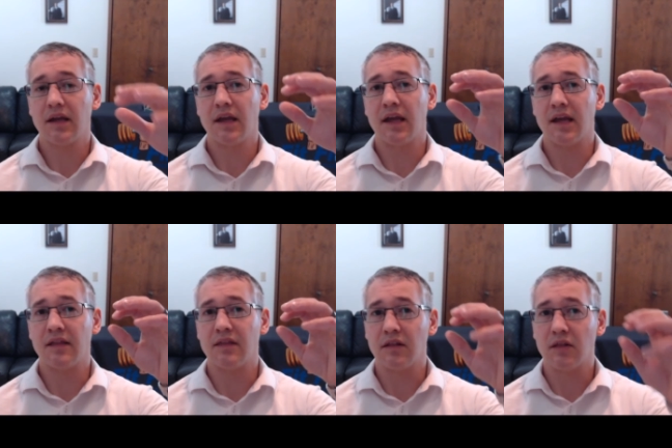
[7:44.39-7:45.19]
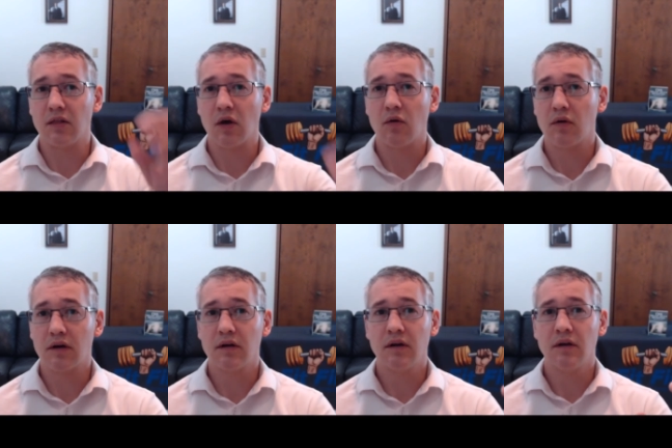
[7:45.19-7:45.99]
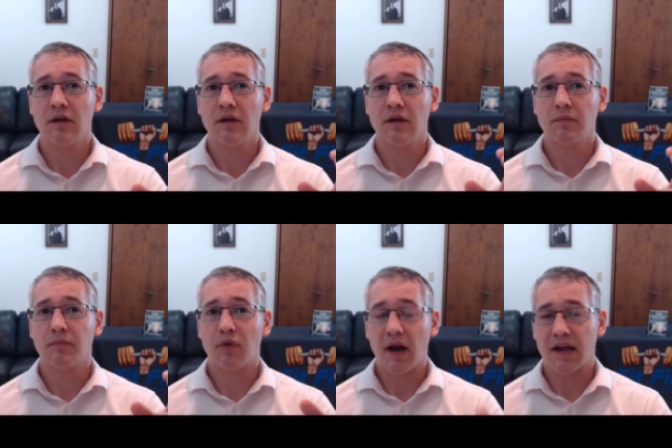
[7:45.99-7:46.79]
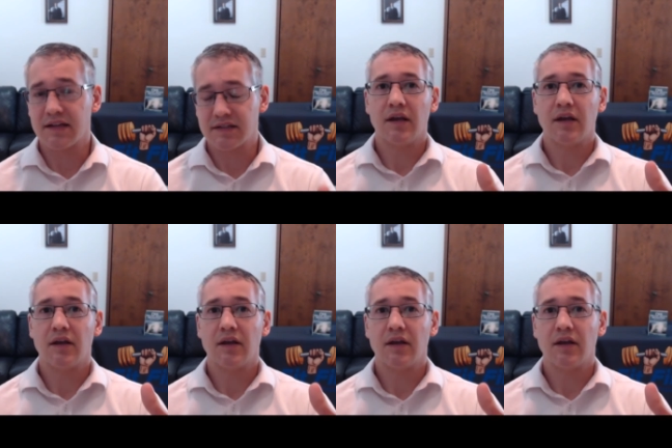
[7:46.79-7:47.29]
And the lower price